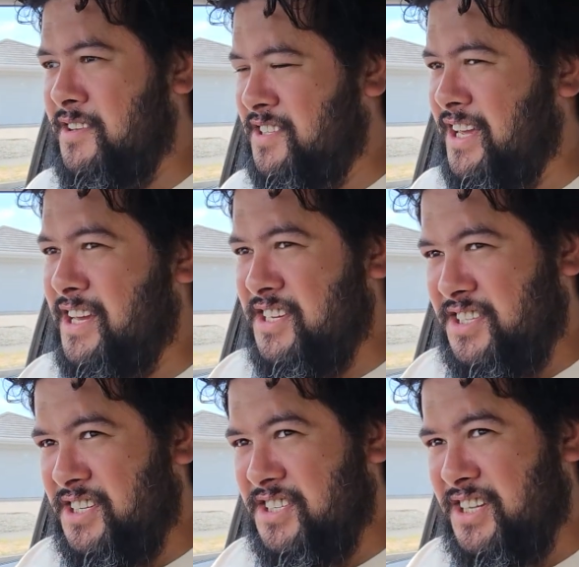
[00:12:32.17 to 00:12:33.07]
Seeing as
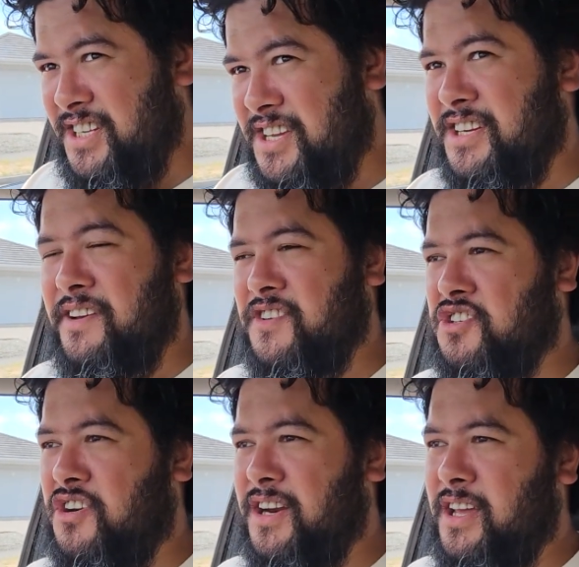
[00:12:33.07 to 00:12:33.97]
Sinistea doesn't have a
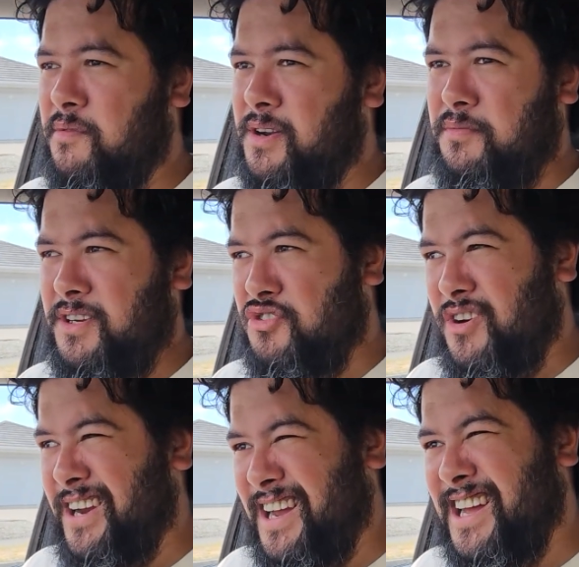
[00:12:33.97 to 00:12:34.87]
shiny, I'm going to be
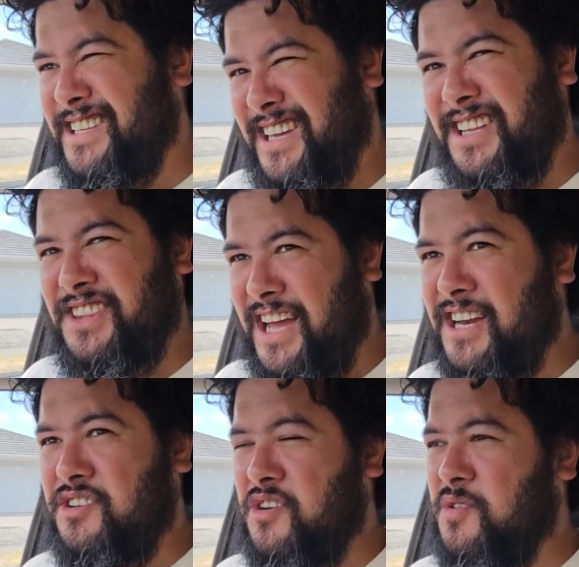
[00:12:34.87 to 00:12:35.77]
trying hard to get the
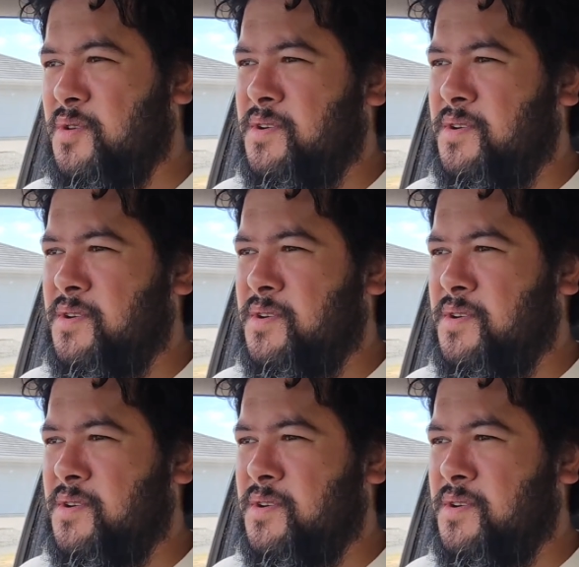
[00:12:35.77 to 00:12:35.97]
hundo.